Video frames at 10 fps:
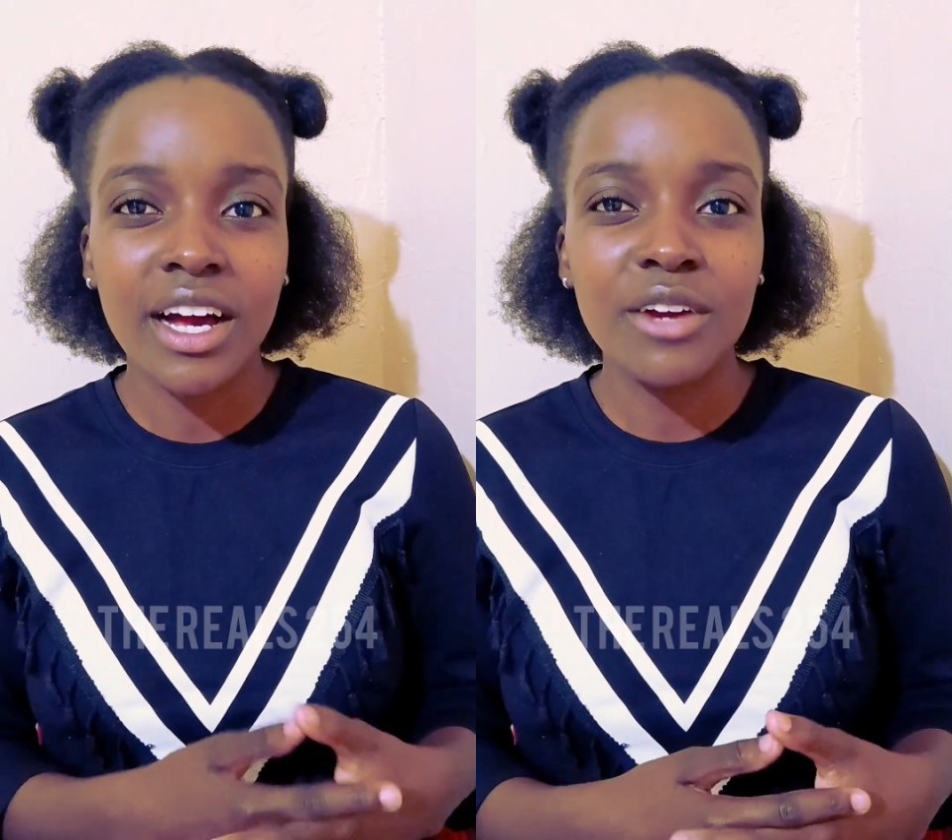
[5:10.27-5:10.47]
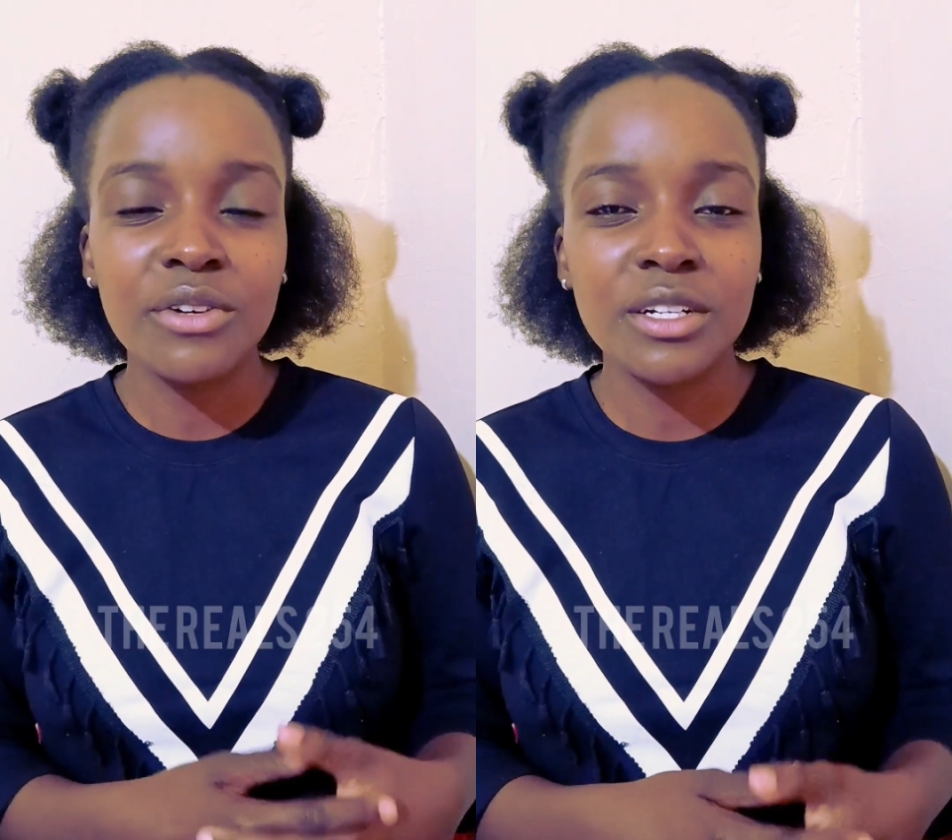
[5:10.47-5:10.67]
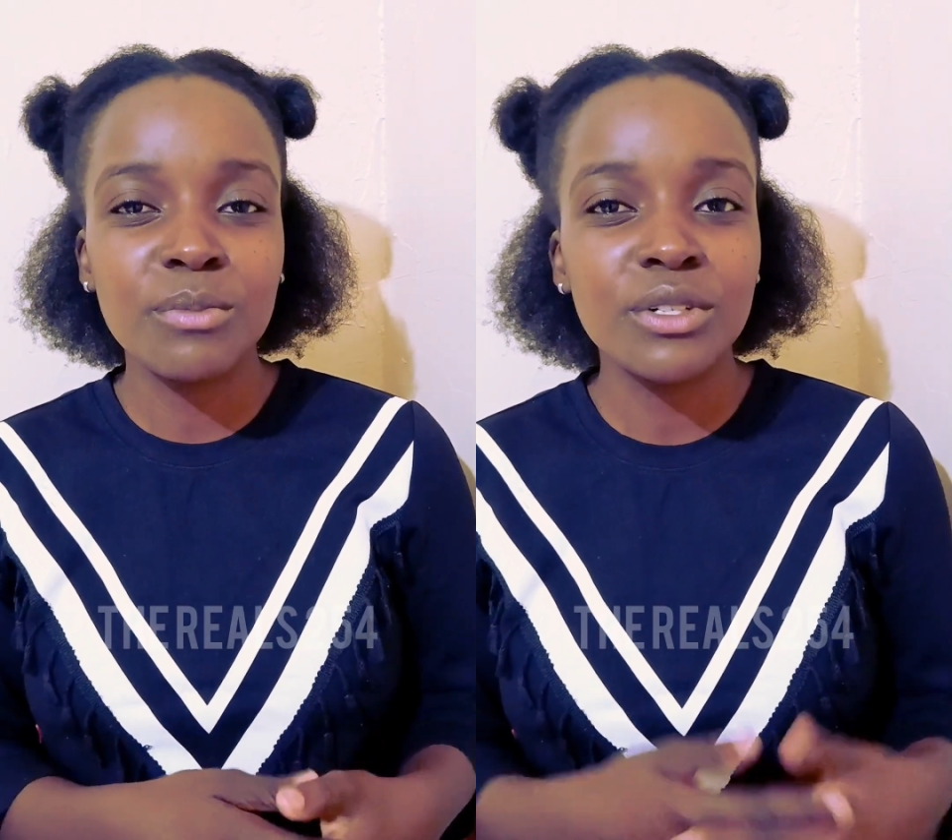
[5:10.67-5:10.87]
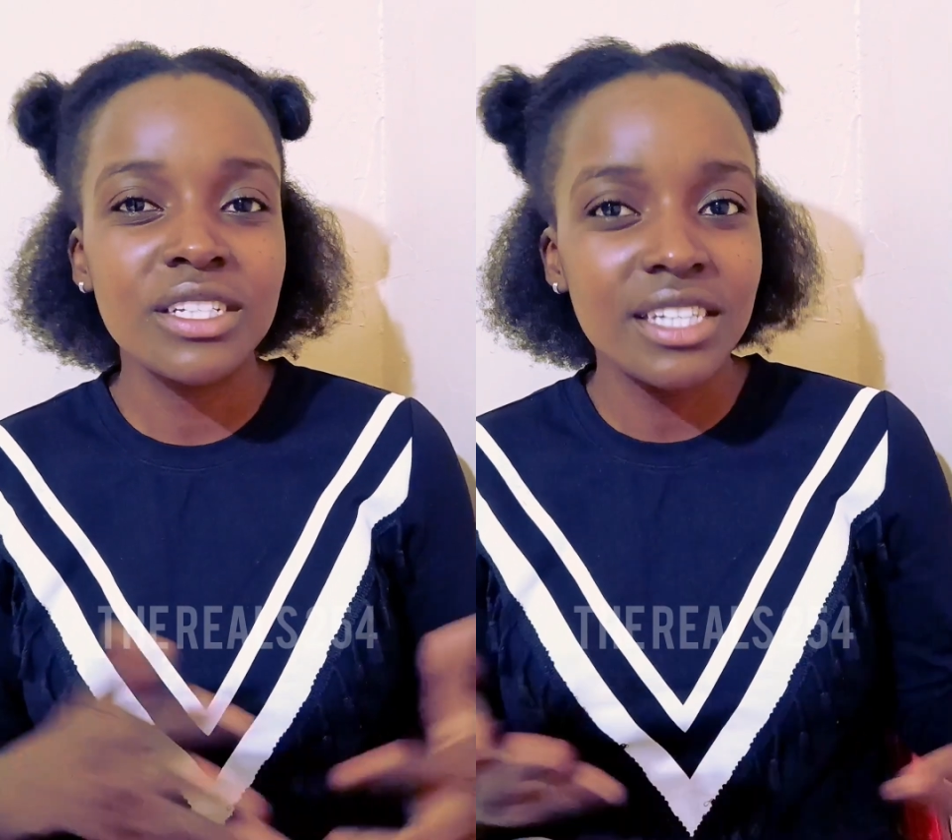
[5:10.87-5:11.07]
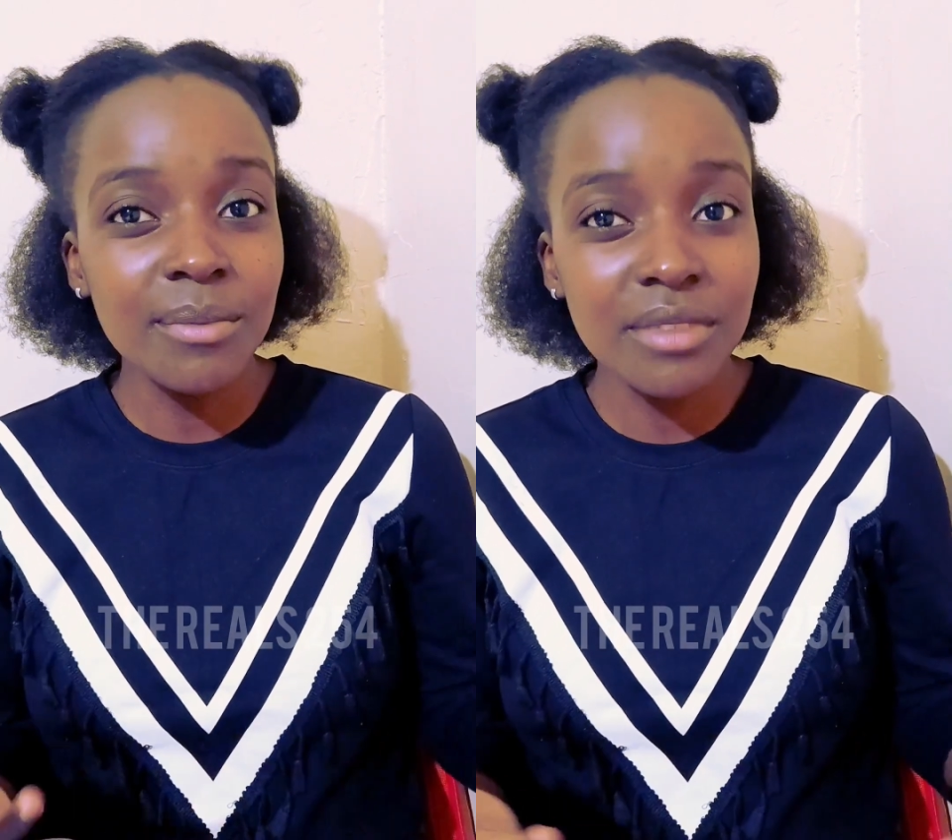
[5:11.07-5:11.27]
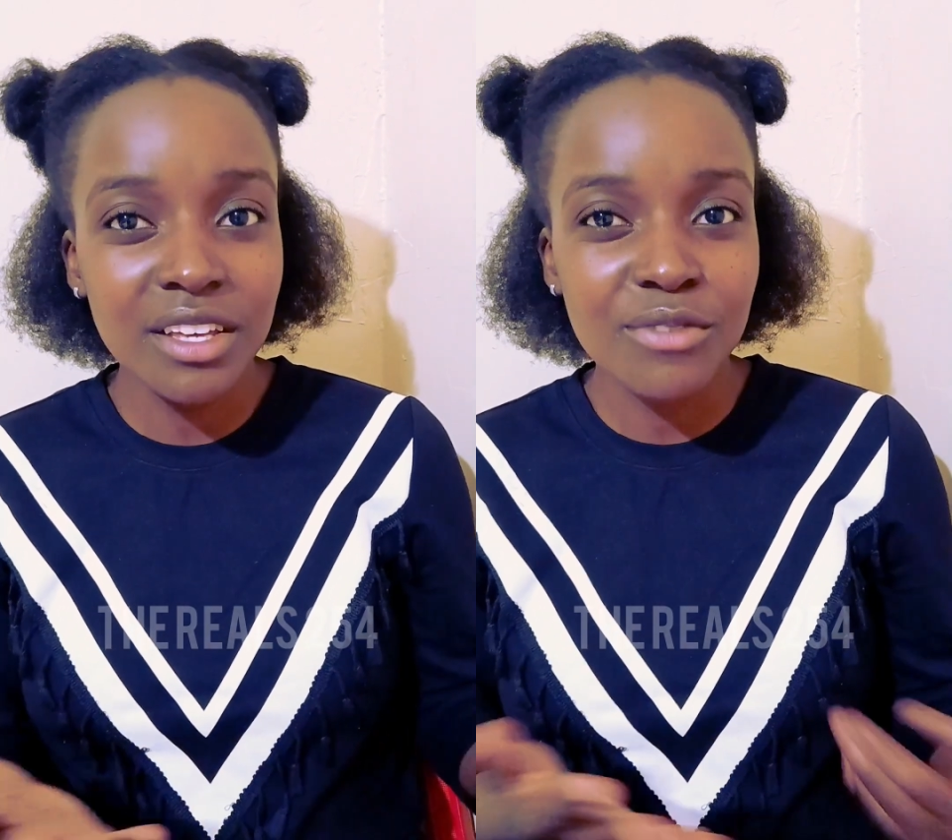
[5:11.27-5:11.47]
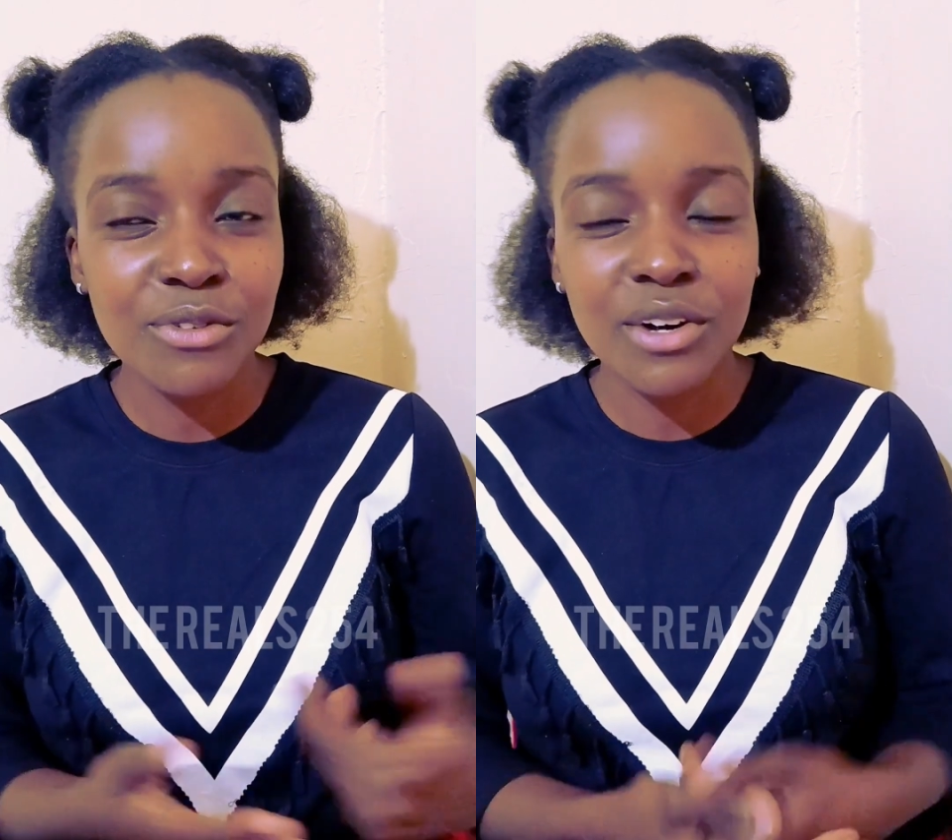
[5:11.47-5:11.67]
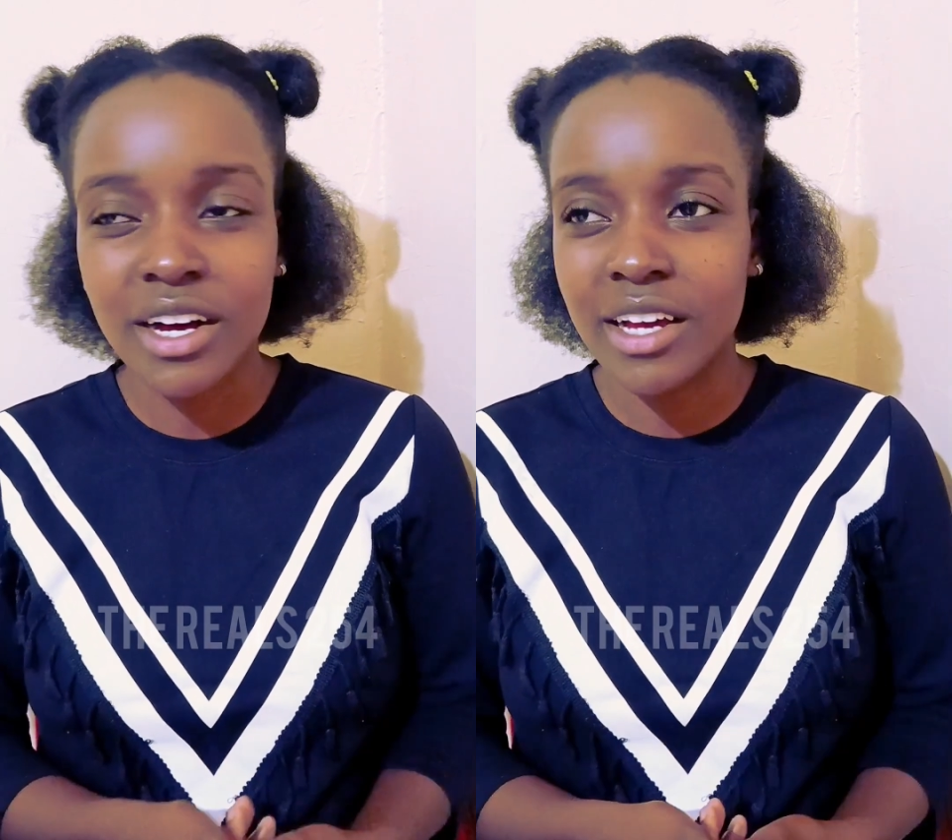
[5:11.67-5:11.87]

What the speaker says: I already bought something for her.